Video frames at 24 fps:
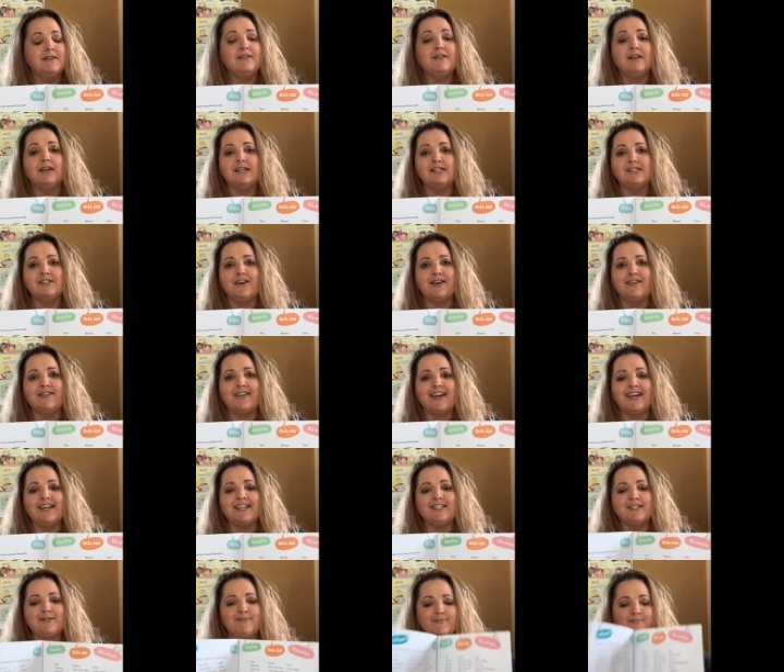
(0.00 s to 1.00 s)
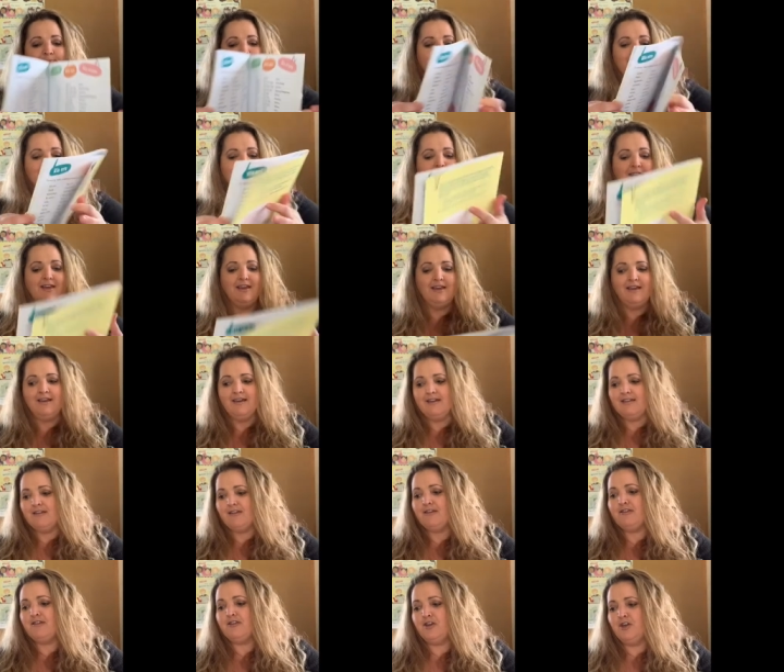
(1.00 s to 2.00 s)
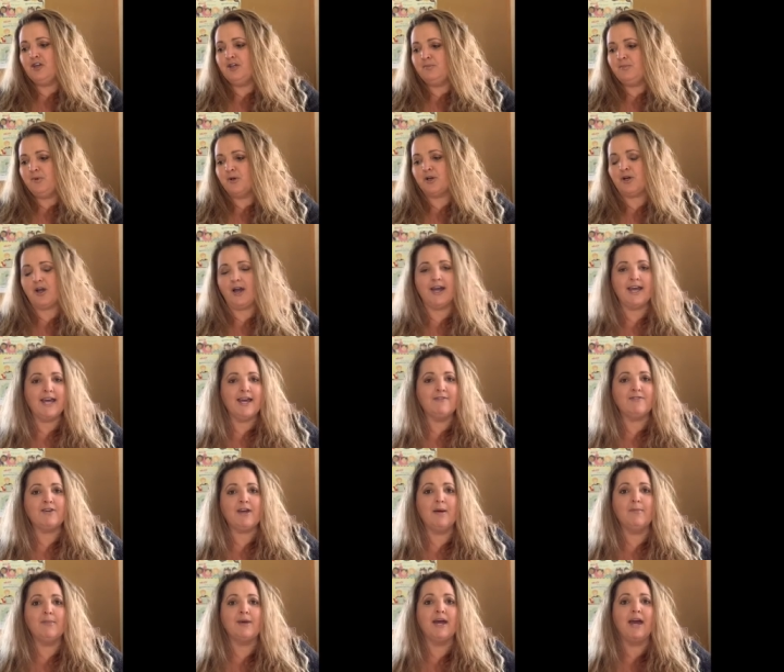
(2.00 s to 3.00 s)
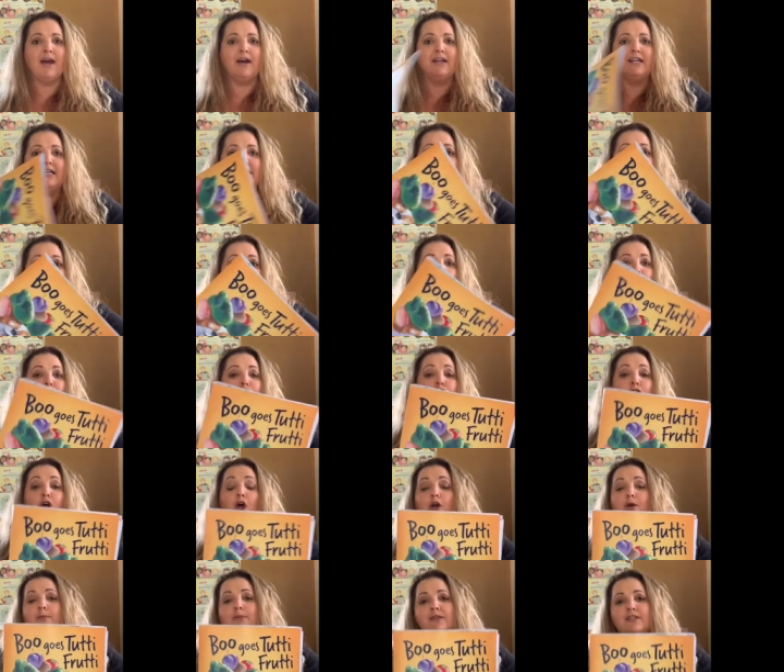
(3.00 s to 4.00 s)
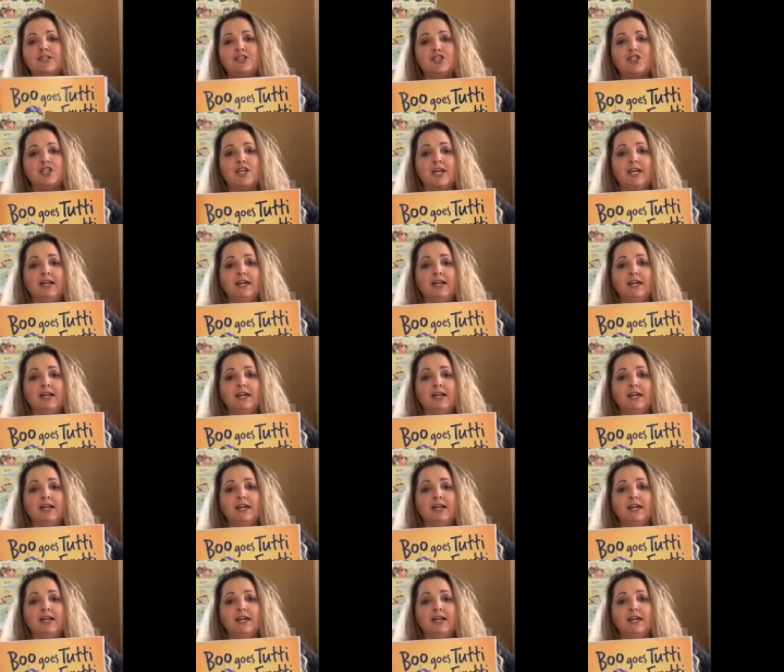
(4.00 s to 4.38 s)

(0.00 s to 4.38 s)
things like that. The third book I have coming out is October this year,